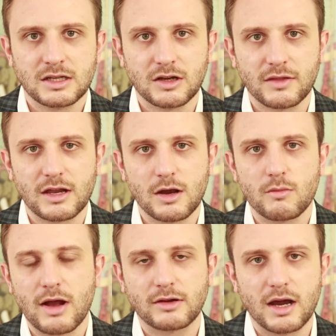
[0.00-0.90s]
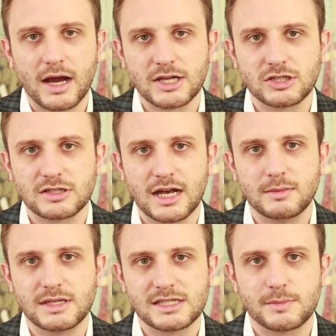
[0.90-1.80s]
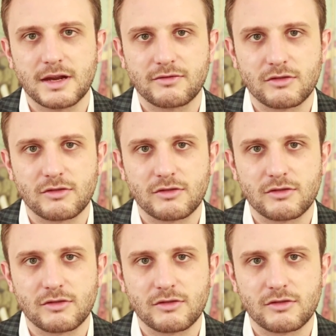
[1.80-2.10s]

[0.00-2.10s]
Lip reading: They come around at election time, disappear